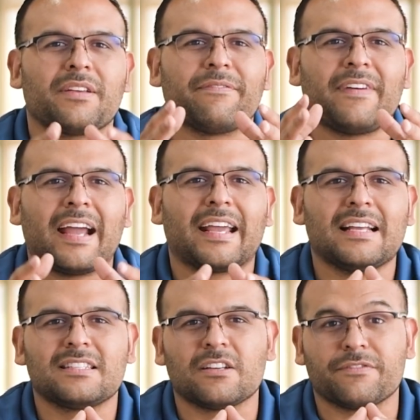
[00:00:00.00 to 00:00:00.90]
the
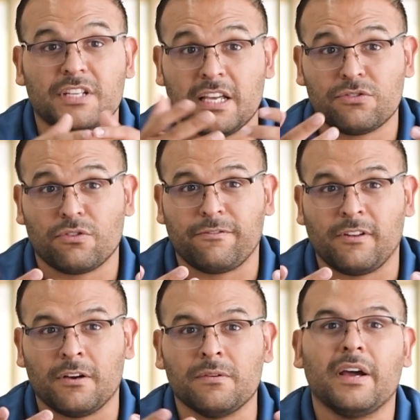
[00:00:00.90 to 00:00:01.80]
backends of
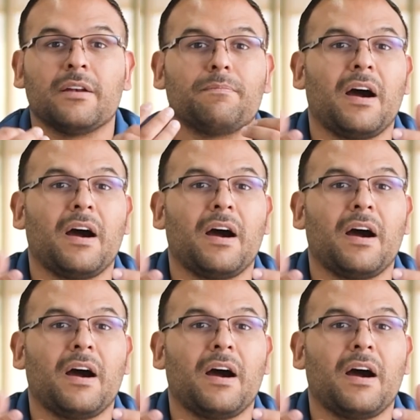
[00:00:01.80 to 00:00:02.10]
TensorFlow and